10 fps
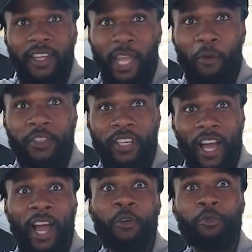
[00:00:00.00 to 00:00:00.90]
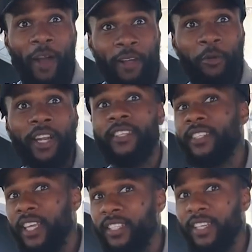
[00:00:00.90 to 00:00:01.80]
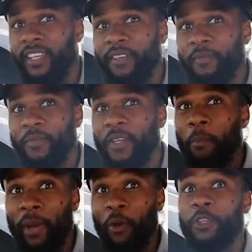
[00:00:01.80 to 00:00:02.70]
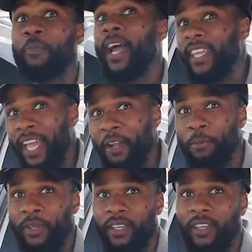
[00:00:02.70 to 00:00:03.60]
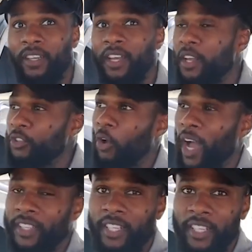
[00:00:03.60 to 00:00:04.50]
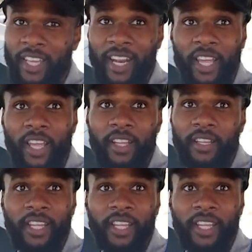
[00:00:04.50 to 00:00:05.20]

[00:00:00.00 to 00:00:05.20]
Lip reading: It was the guy I was riding with assisting, but it was my canopy. So I took that hit,